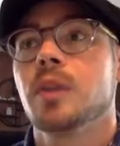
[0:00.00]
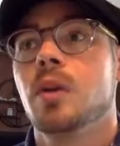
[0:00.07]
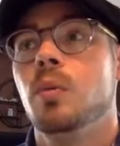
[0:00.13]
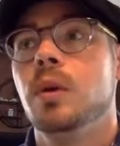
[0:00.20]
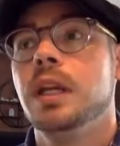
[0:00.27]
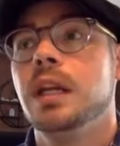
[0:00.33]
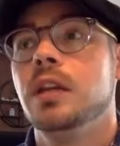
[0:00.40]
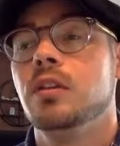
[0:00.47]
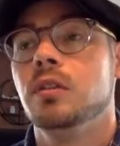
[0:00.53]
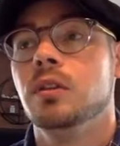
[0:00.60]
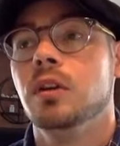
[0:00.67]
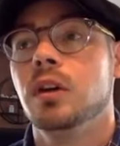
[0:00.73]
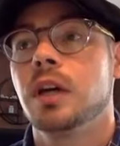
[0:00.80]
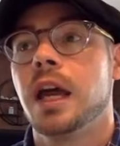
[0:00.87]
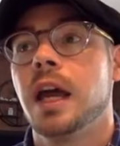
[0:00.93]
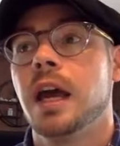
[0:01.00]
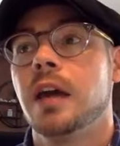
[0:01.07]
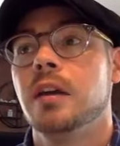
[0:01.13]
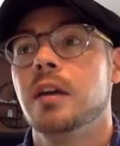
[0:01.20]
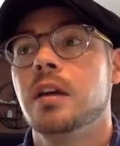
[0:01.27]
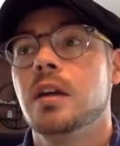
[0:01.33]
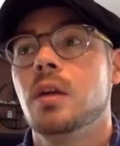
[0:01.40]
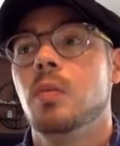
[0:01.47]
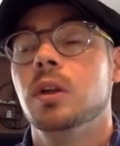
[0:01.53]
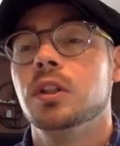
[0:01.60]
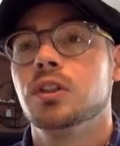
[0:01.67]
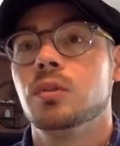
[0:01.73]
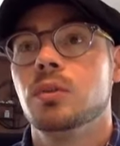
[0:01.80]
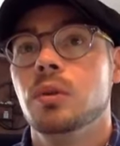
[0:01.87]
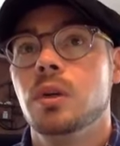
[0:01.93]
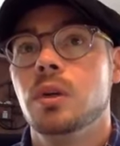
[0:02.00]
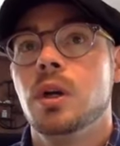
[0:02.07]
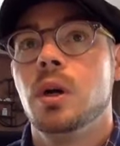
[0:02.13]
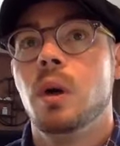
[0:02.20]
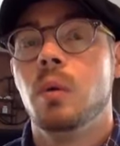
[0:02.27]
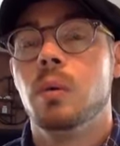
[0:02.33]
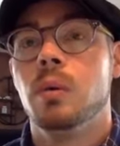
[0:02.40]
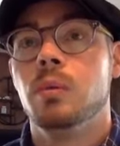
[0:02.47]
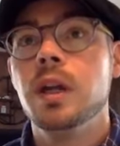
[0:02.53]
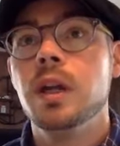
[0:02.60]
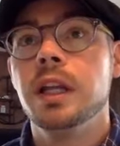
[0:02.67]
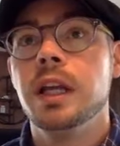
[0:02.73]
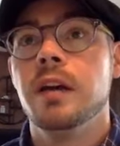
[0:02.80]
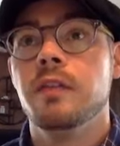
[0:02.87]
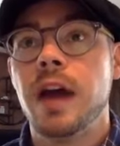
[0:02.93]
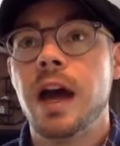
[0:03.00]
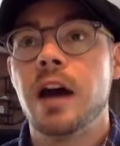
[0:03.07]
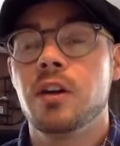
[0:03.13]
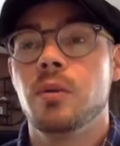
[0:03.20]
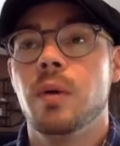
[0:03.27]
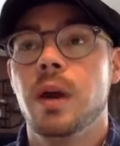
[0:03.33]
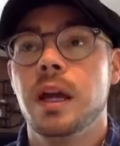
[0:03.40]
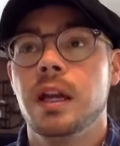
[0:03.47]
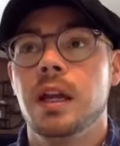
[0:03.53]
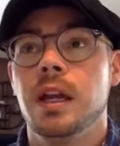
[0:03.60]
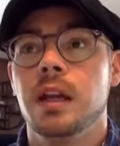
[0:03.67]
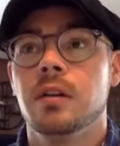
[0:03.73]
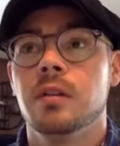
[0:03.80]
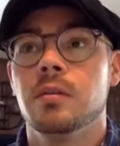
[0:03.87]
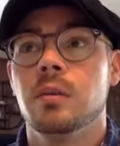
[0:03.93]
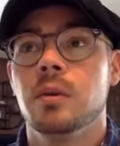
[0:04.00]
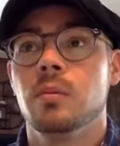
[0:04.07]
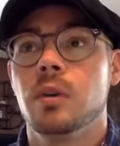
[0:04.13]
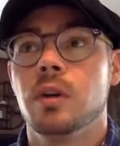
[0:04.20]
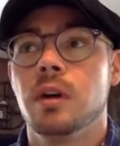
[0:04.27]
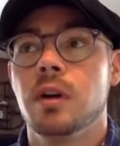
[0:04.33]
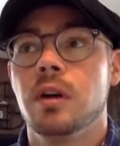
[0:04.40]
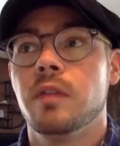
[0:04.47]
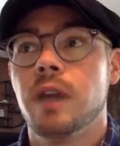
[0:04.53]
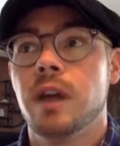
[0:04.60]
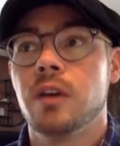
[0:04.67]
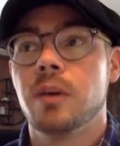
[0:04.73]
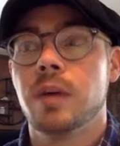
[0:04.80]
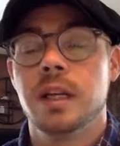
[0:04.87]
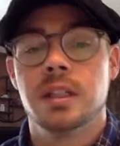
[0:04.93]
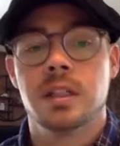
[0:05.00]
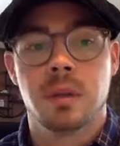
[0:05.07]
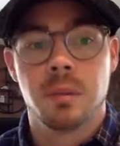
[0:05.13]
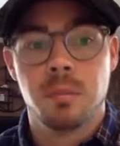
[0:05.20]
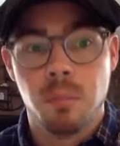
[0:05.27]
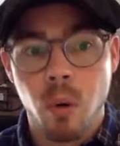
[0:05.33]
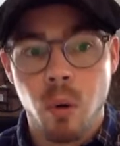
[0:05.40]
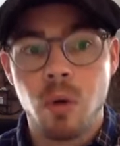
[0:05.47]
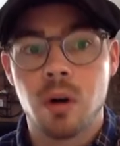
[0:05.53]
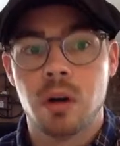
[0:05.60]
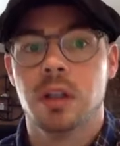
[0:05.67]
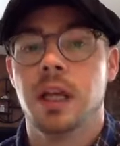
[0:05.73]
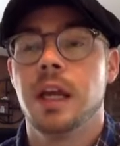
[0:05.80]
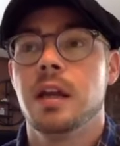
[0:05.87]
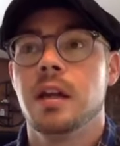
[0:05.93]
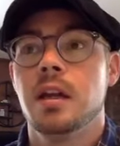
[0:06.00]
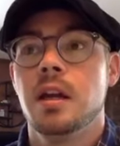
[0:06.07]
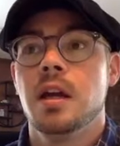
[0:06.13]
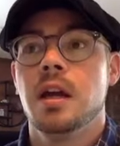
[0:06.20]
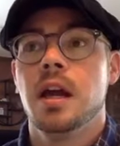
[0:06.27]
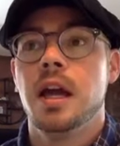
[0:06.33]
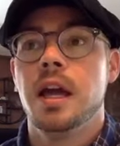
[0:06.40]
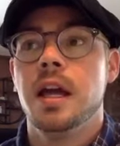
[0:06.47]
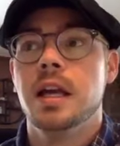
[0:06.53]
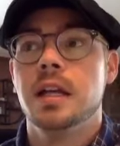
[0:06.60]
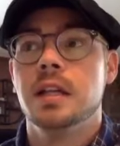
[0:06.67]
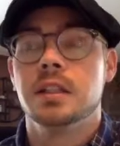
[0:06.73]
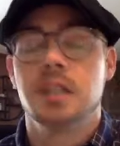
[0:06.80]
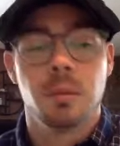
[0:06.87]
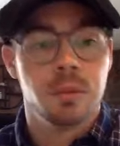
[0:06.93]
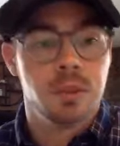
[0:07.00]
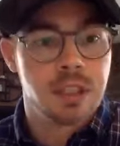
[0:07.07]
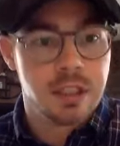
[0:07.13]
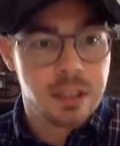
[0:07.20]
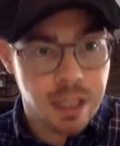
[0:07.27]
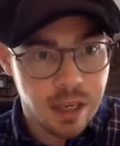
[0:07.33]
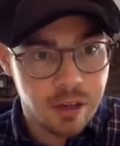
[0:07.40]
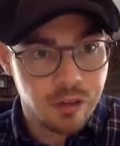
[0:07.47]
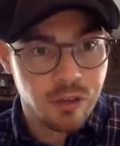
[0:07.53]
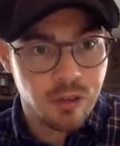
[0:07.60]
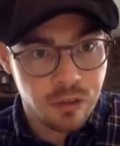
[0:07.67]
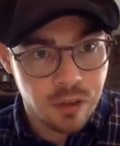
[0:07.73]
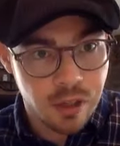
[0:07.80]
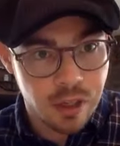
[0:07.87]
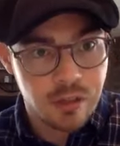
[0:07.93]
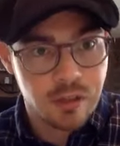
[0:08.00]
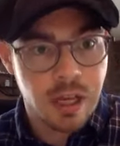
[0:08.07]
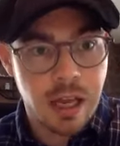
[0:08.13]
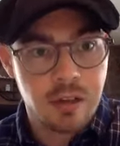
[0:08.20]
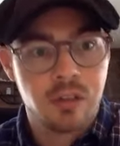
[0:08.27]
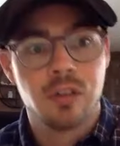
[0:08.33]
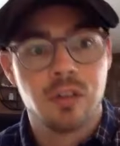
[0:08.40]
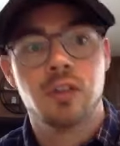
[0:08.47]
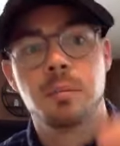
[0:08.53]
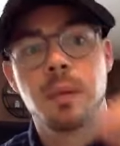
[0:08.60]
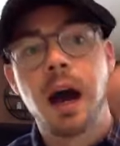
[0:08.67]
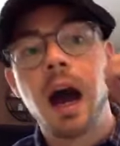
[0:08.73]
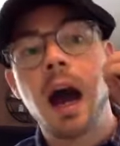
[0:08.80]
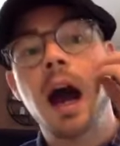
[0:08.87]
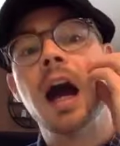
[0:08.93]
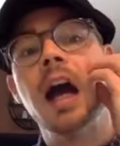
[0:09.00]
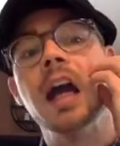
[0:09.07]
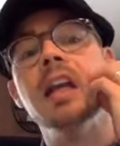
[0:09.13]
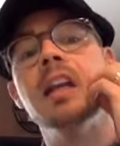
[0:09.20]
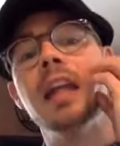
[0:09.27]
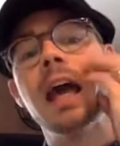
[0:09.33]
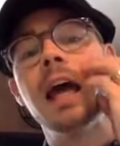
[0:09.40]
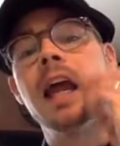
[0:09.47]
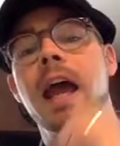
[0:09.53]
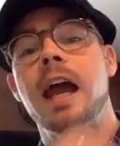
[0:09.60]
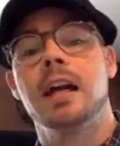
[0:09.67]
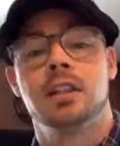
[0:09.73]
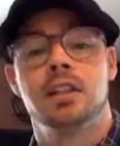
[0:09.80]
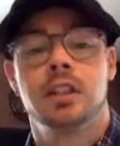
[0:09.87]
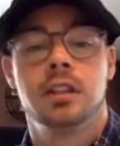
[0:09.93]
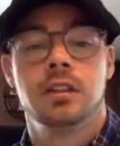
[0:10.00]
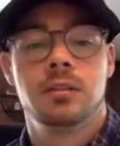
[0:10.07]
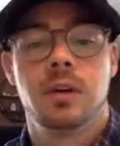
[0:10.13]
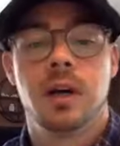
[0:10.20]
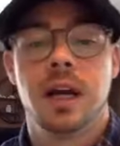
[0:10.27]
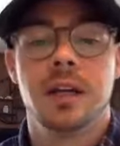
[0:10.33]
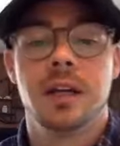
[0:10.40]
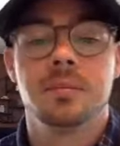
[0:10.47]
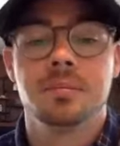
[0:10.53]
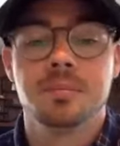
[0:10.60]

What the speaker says: we need to look at what we're really evaluating when we're evaluating something morally is someone's intentions, the intentions behind that action, right?